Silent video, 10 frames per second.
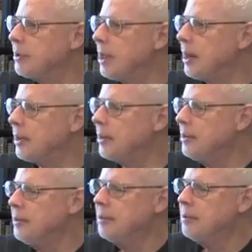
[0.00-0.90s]
could have done it,
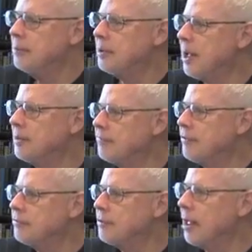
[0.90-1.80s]
but not the
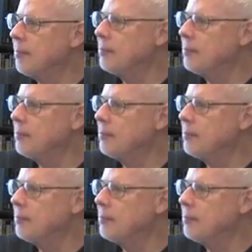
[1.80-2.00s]
first time.